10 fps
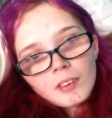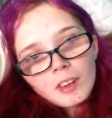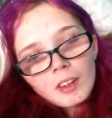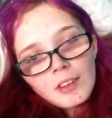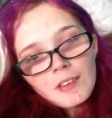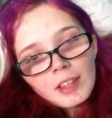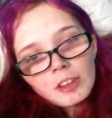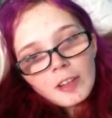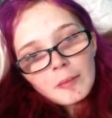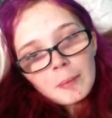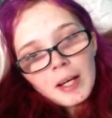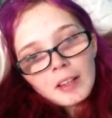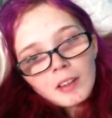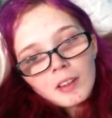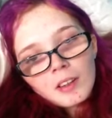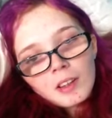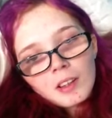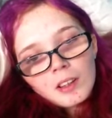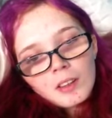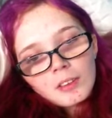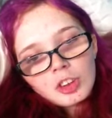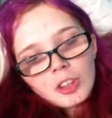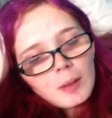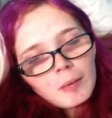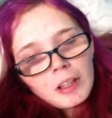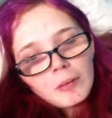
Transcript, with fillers: unless they drive me back which they probably